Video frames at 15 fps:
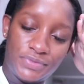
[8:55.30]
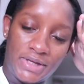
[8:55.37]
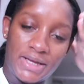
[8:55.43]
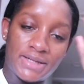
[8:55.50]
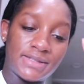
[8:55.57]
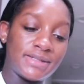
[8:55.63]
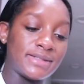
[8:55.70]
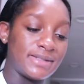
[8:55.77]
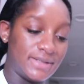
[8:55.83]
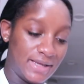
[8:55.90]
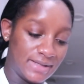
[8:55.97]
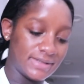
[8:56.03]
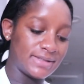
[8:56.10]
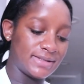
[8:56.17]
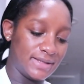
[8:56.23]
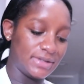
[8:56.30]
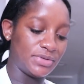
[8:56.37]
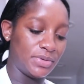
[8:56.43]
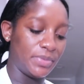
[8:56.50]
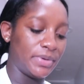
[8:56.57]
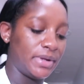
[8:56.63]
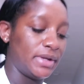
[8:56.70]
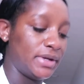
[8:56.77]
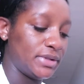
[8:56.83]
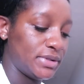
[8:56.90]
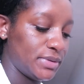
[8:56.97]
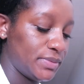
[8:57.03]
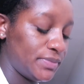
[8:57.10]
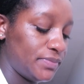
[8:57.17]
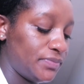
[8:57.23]
Yes, yes, that's what we're going
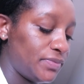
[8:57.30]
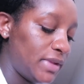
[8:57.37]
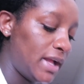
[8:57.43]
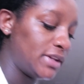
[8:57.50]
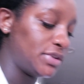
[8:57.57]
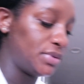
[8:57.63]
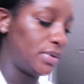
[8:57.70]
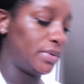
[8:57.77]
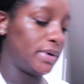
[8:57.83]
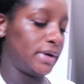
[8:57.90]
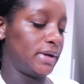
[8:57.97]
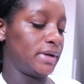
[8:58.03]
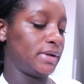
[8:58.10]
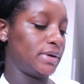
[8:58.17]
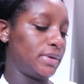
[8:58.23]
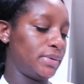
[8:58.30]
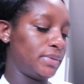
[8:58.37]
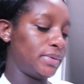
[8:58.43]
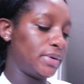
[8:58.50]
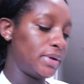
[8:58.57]
to do. That's what we're going to do.